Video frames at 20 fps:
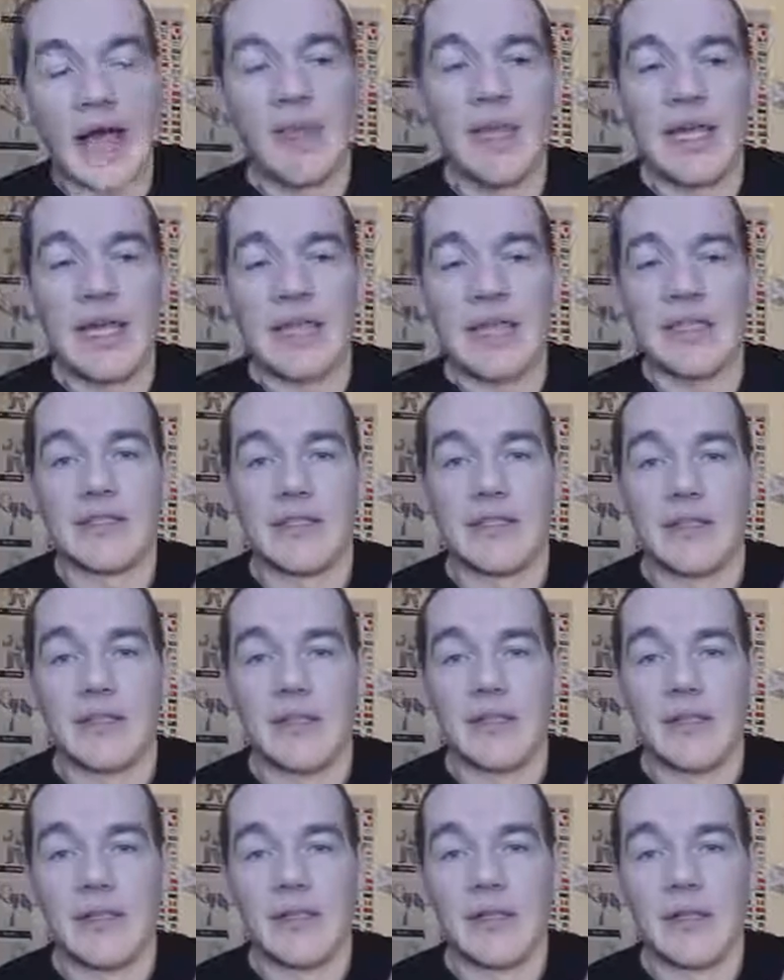I
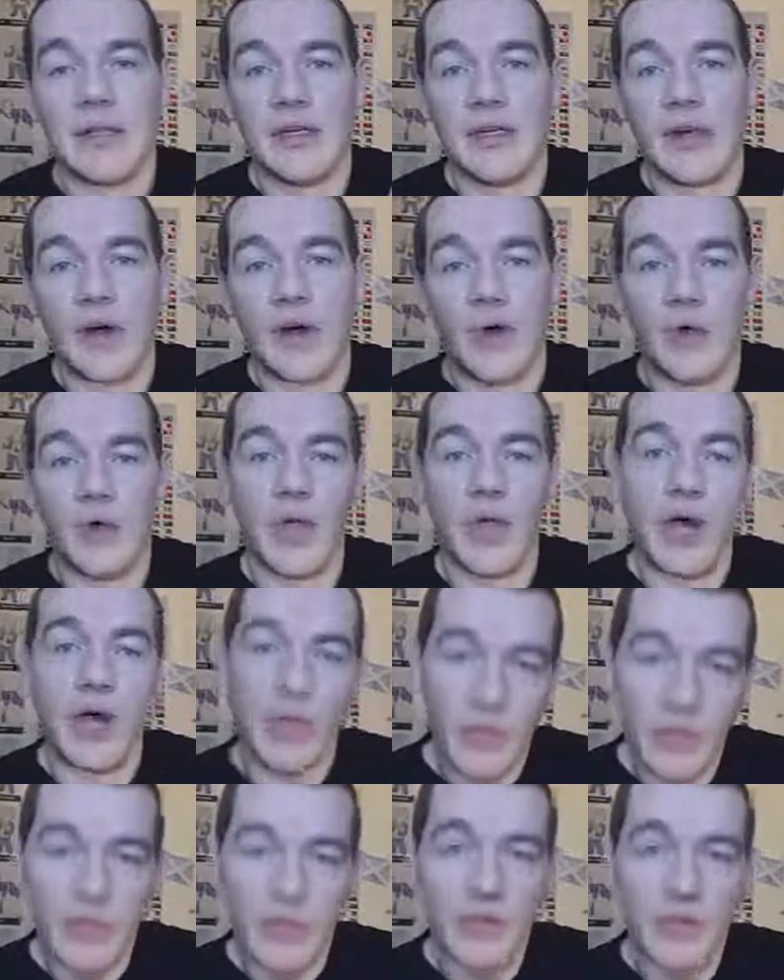liked all
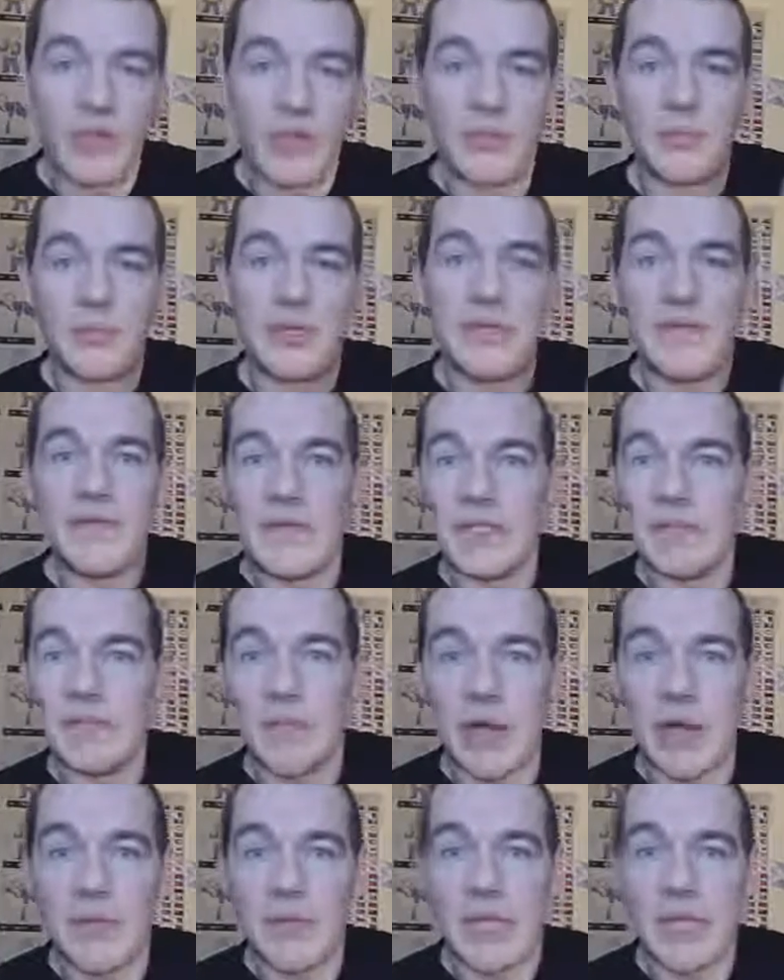the other, the
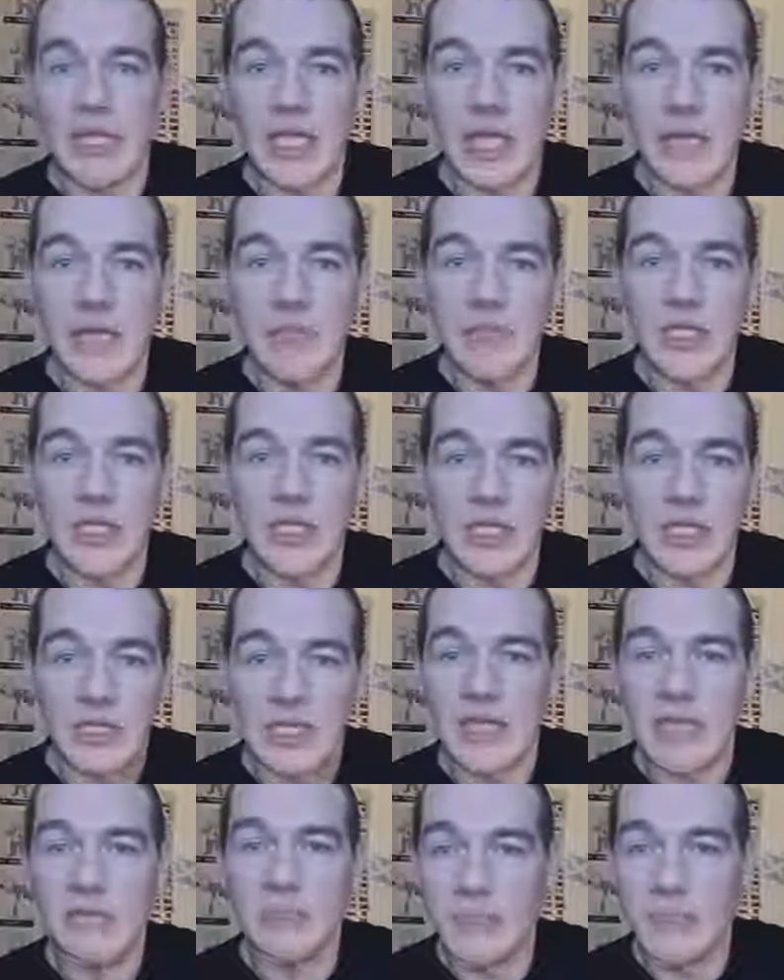previous Batman games in
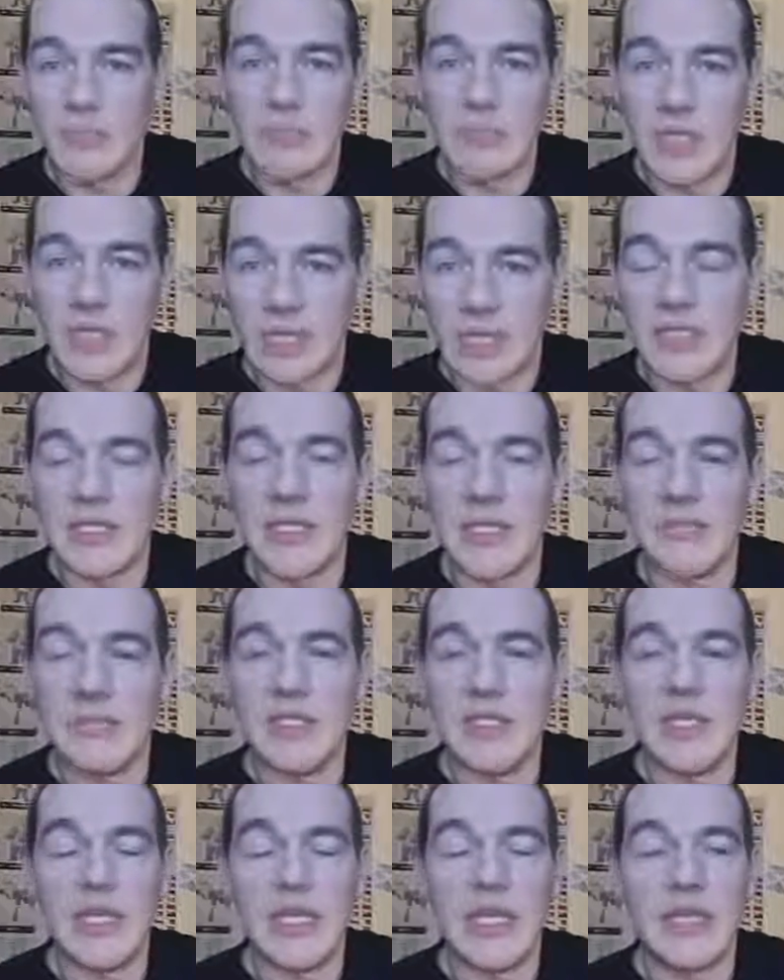the same in the
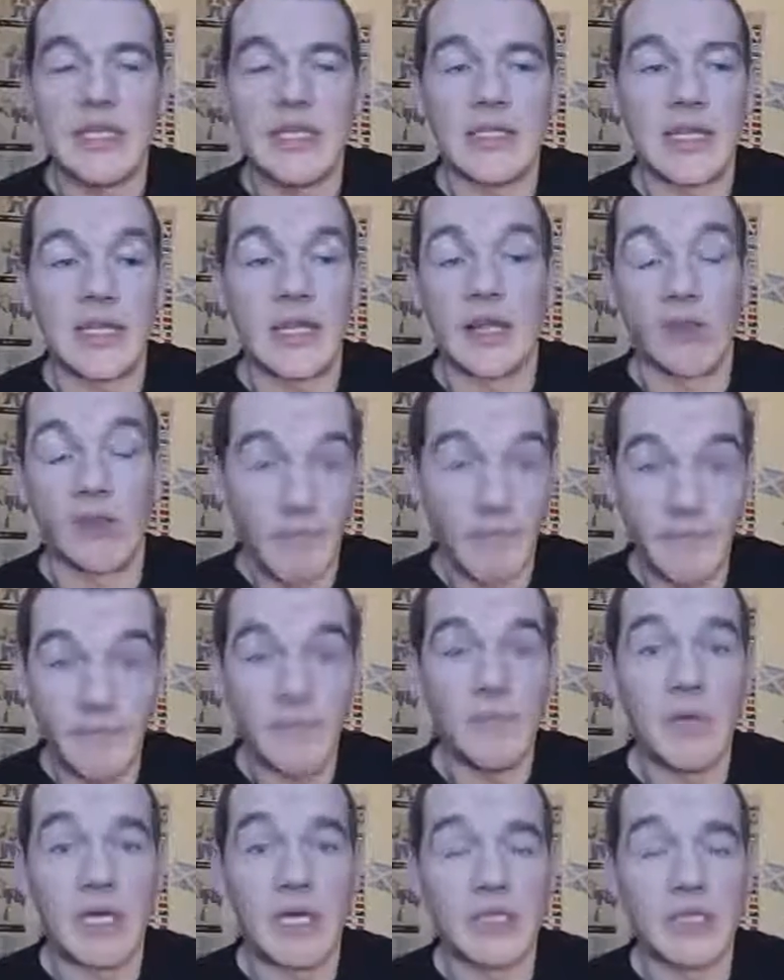same series. Eh, I
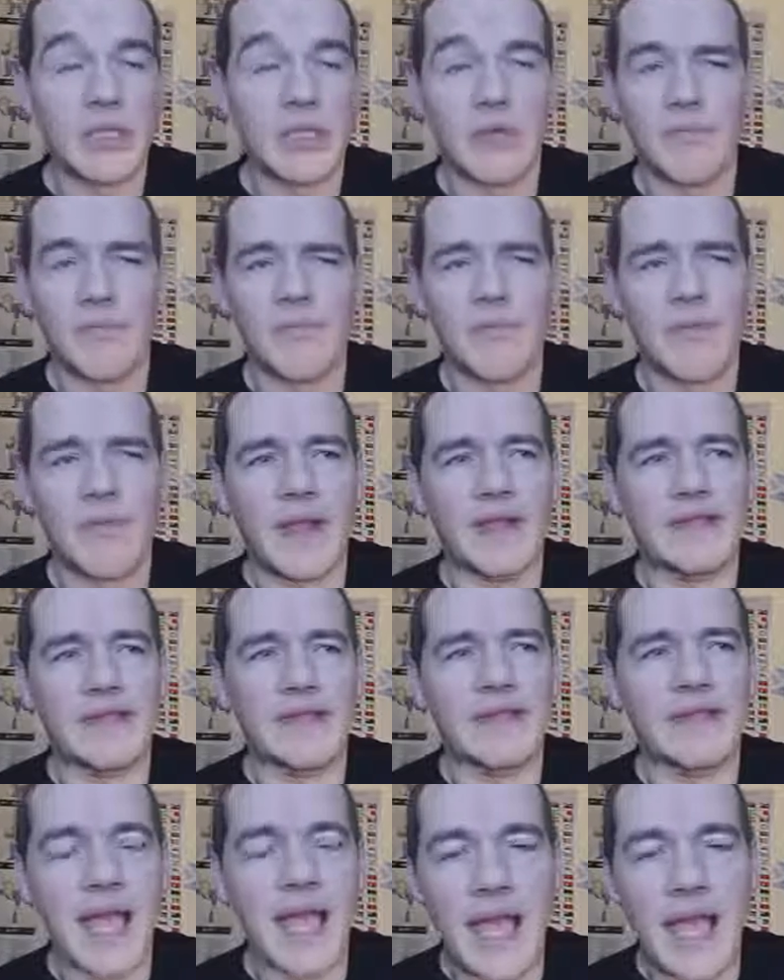loved them actually,
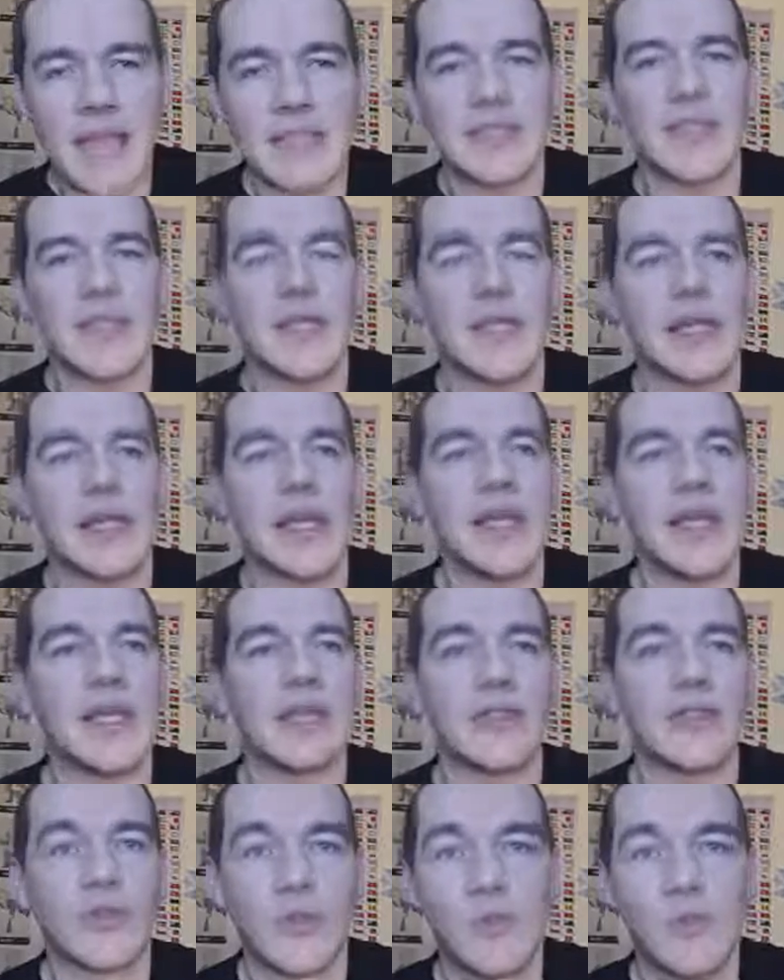fantastic,
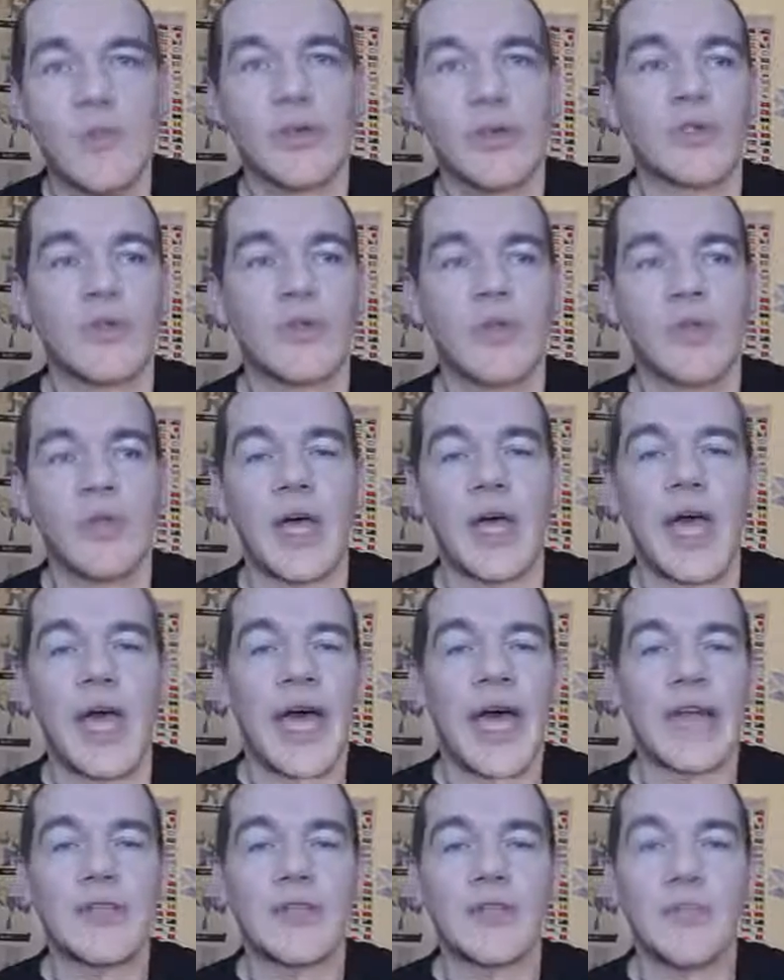right? So much so
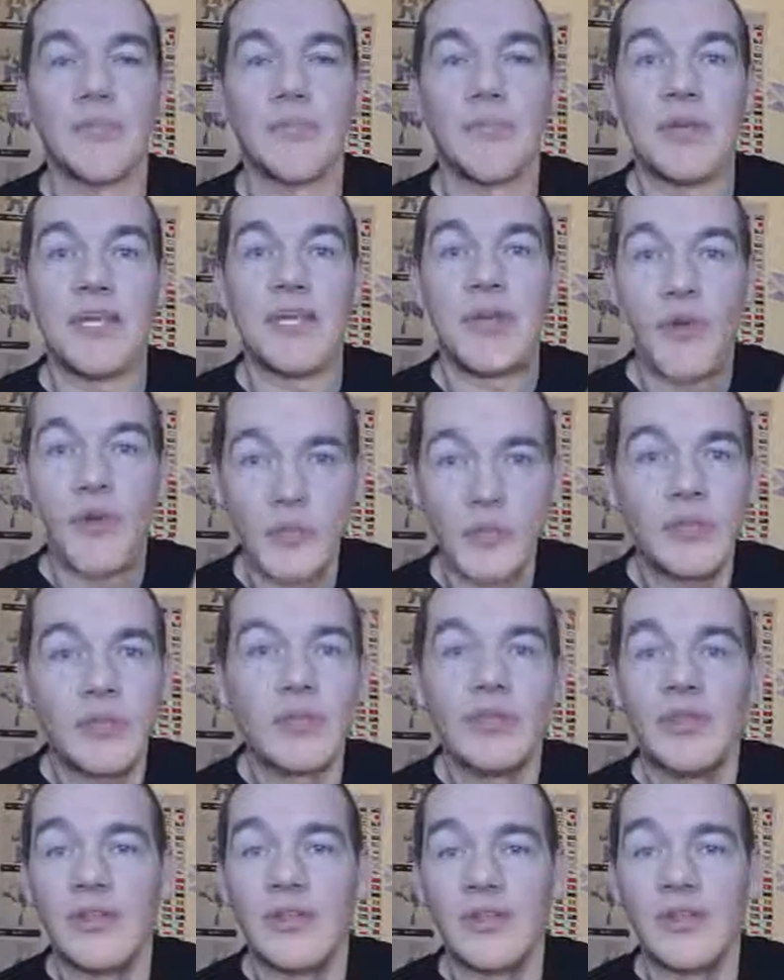that I actually
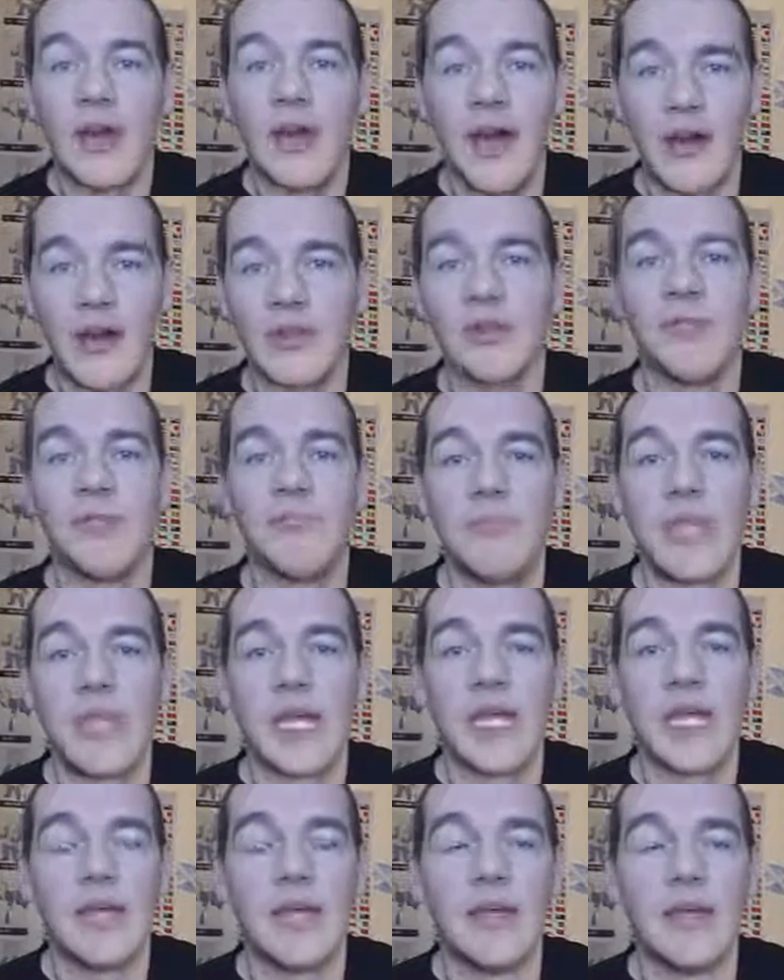pre-ordered
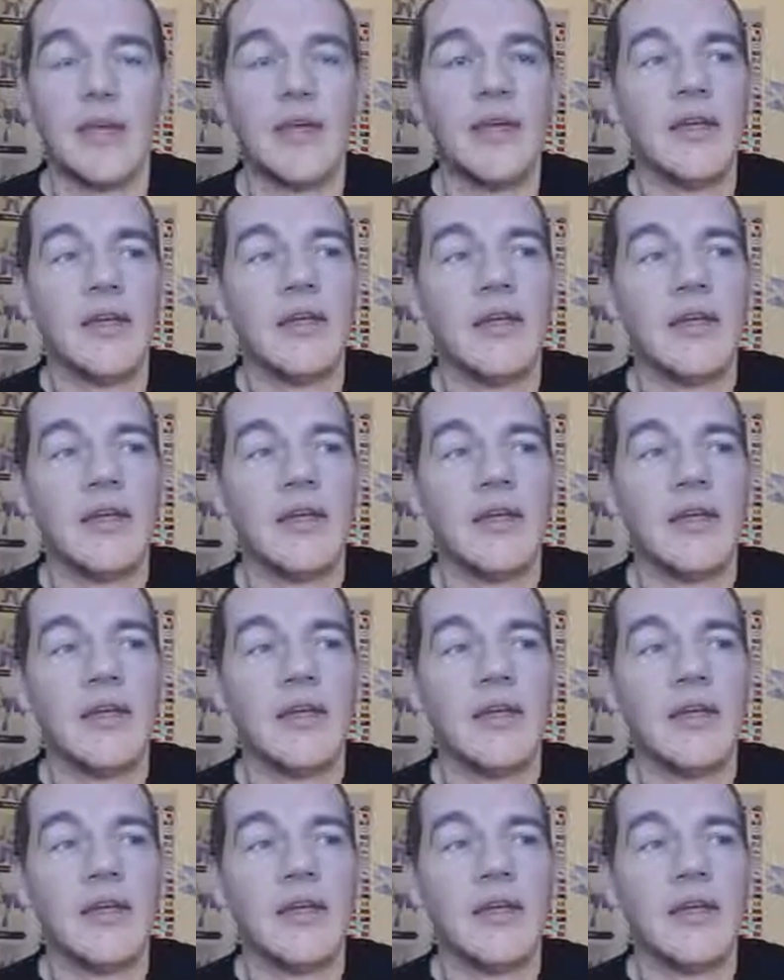Arkham Knight.